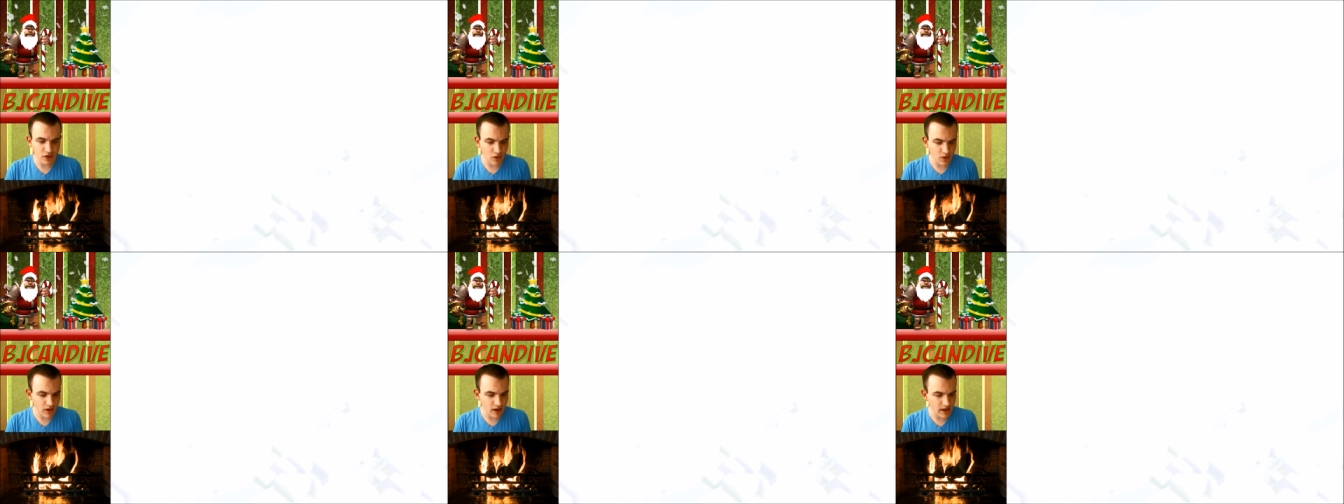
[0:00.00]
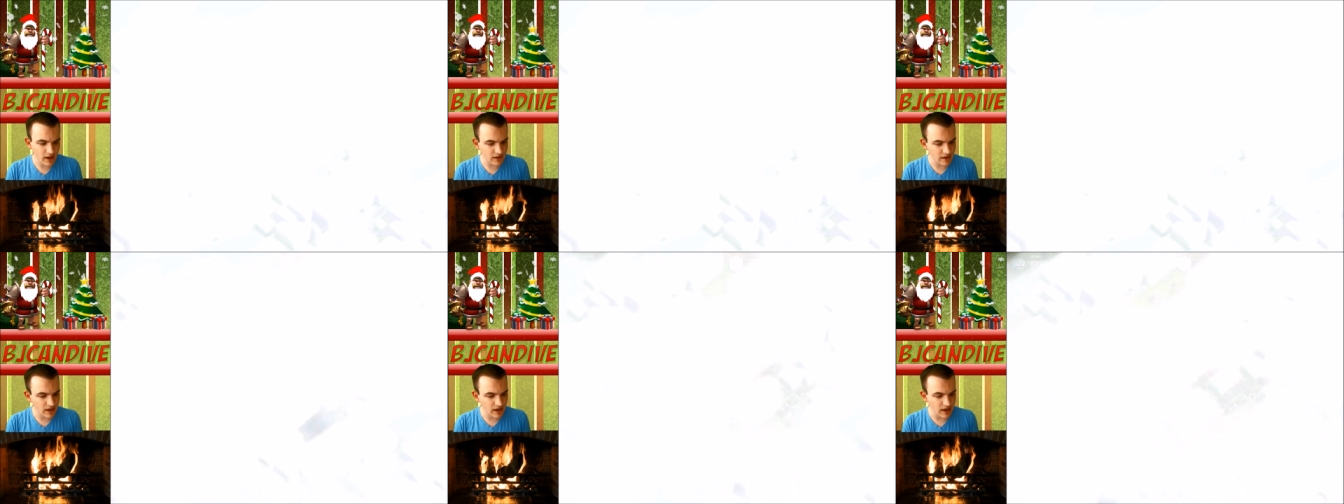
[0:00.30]
go
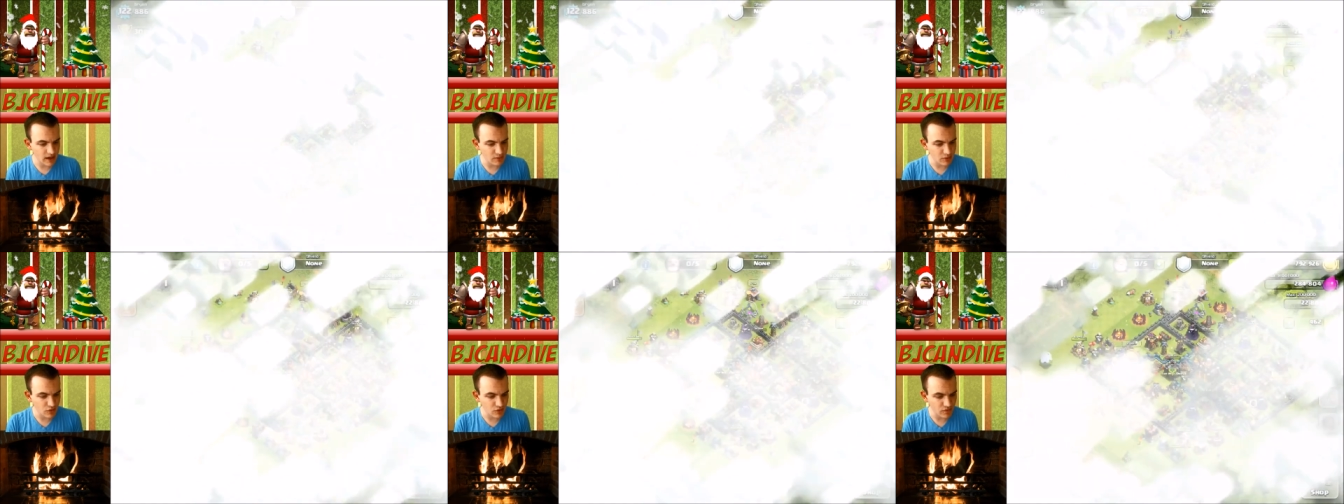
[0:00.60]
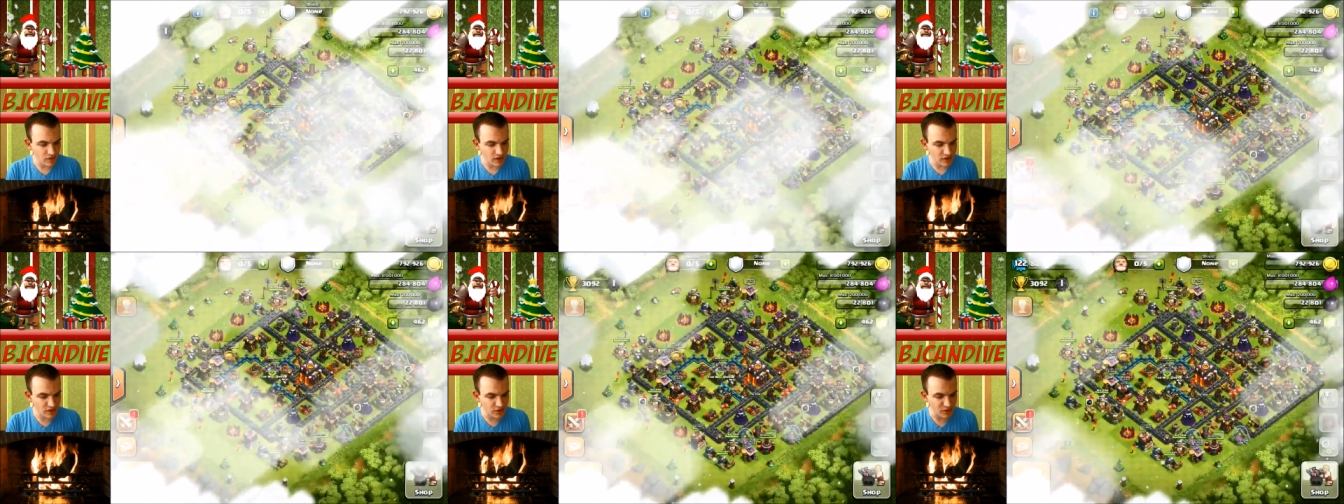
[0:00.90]
ahead and
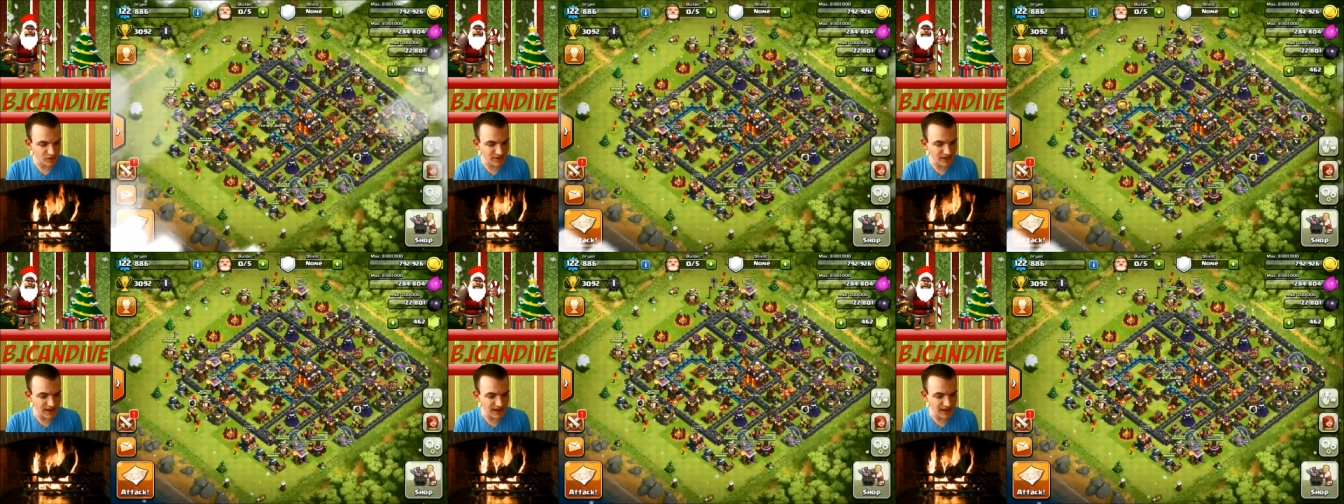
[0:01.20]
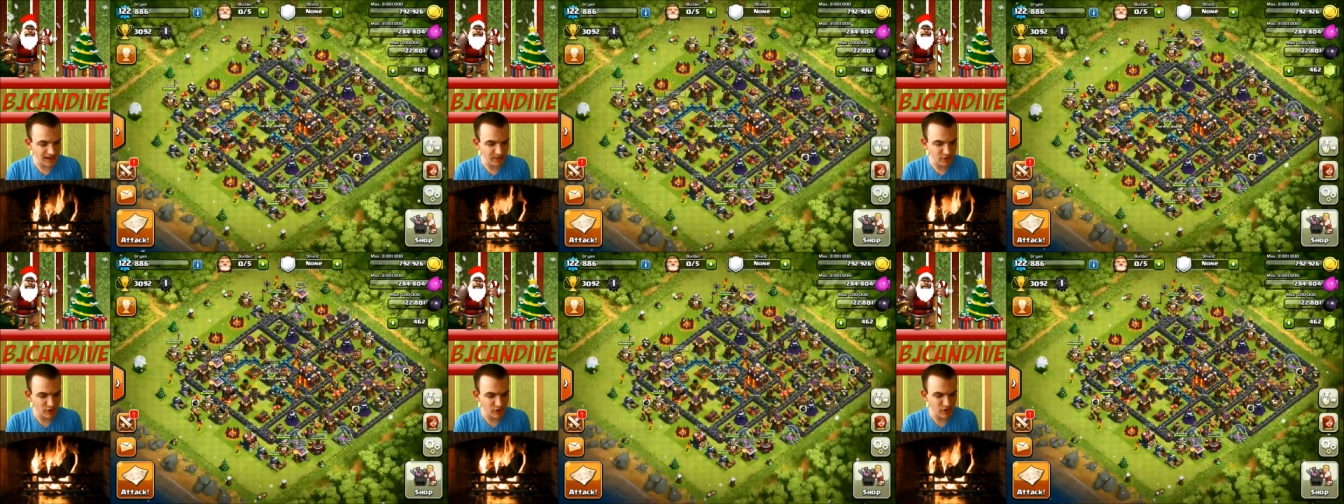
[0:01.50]
move on to attack
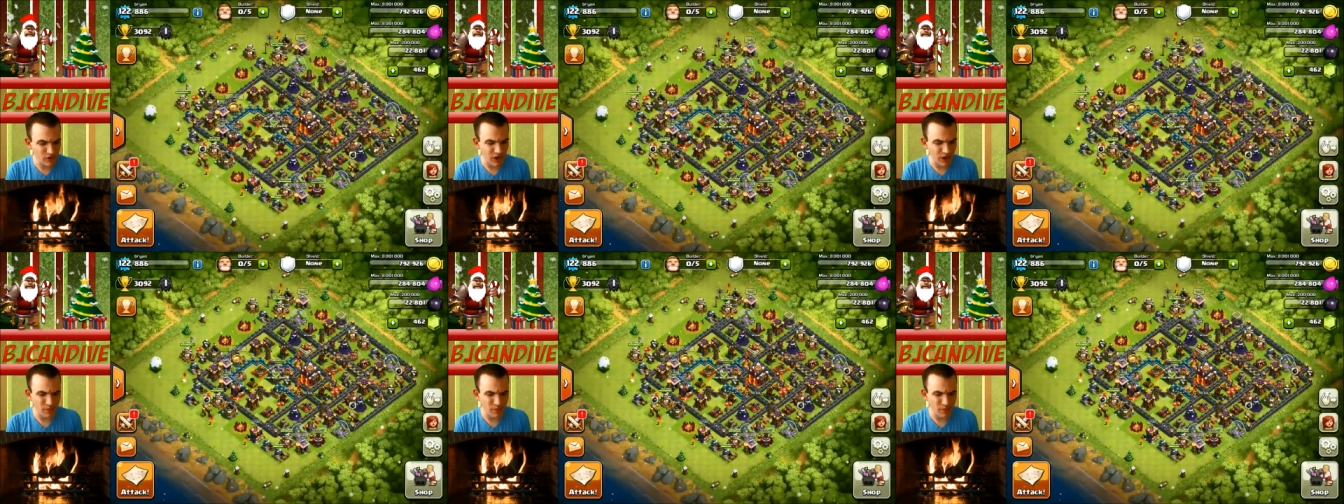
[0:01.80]
number 2.